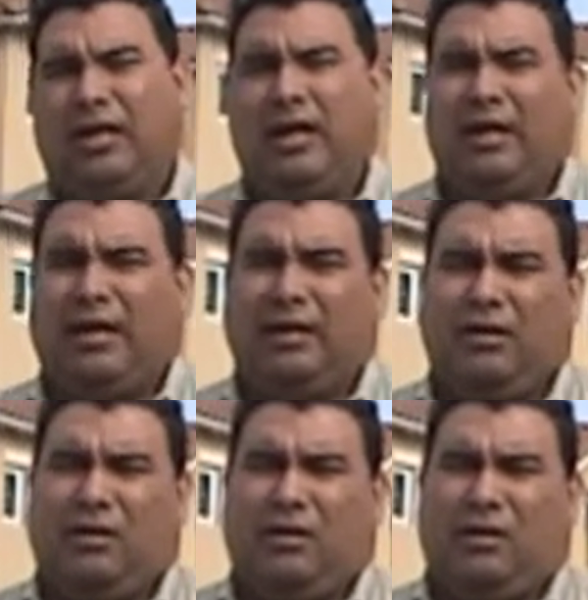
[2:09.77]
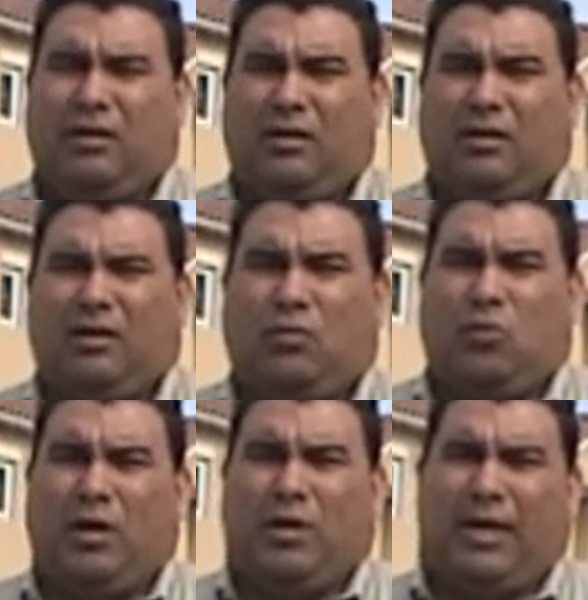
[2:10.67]
and
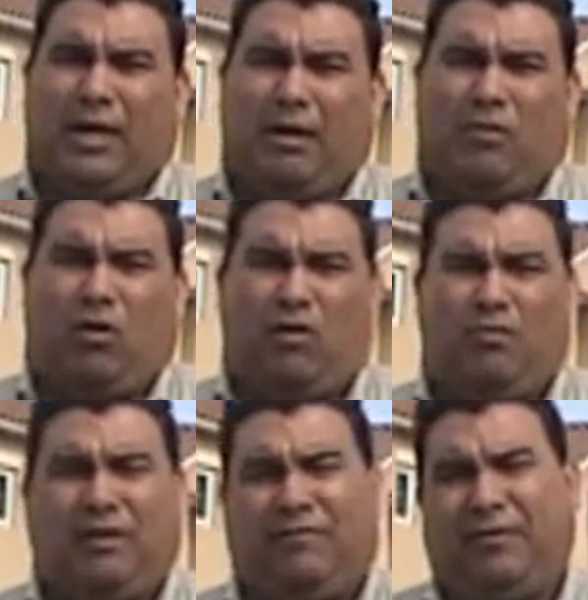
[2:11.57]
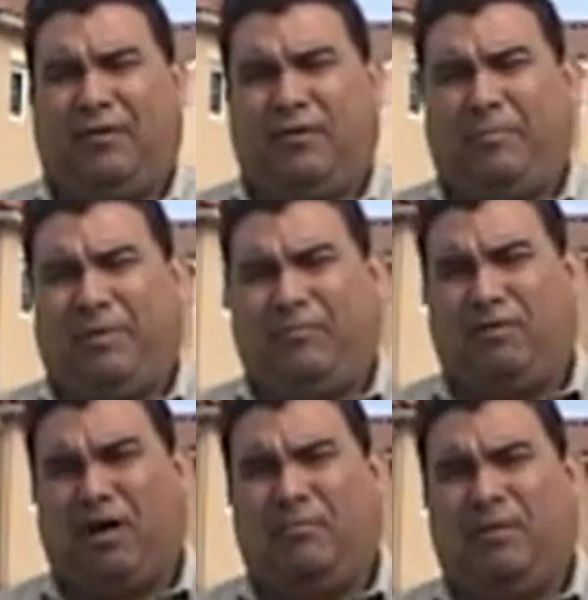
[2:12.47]
when they come home they figure they've been
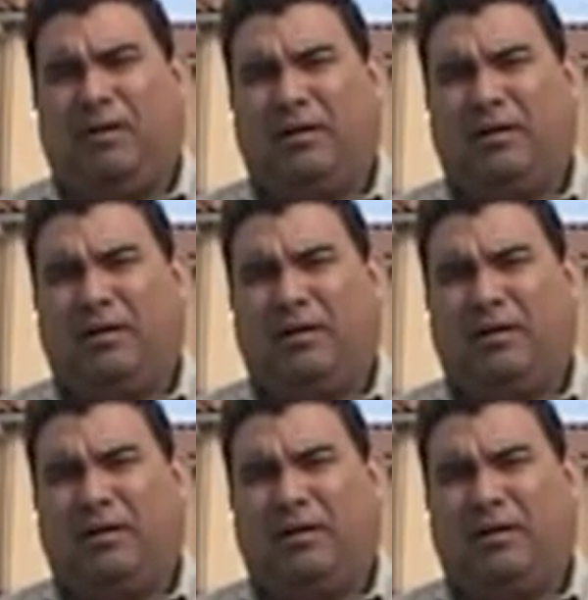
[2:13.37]
robbed,